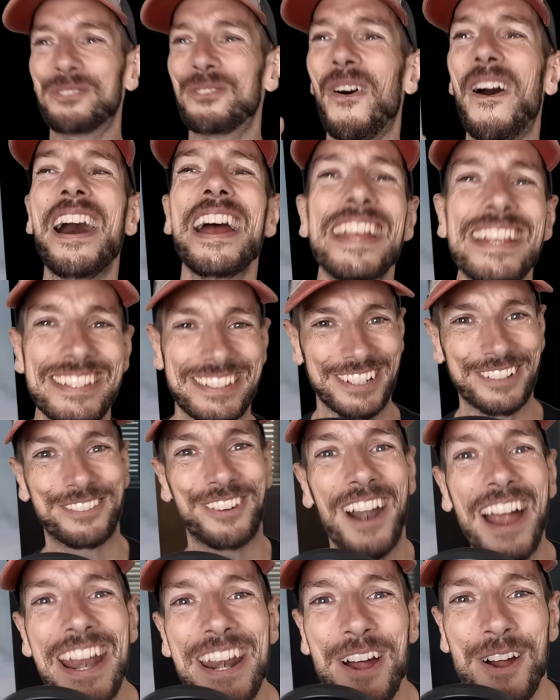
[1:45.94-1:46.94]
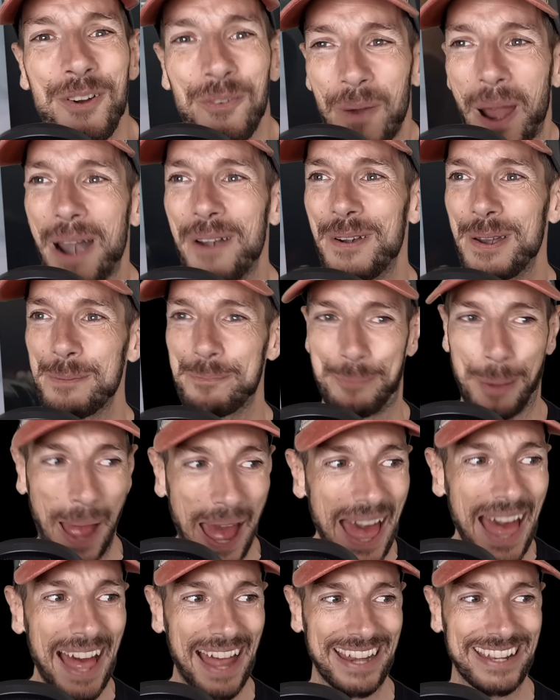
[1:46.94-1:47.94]
Why is the Rhino wearing
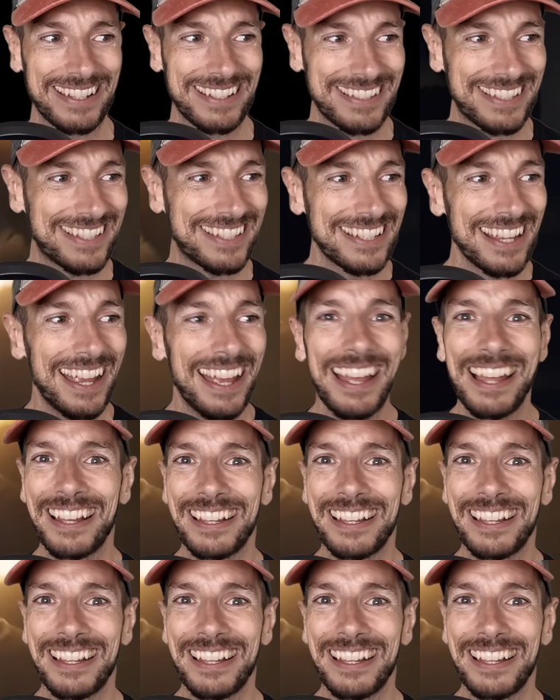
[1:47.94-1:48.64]
pants?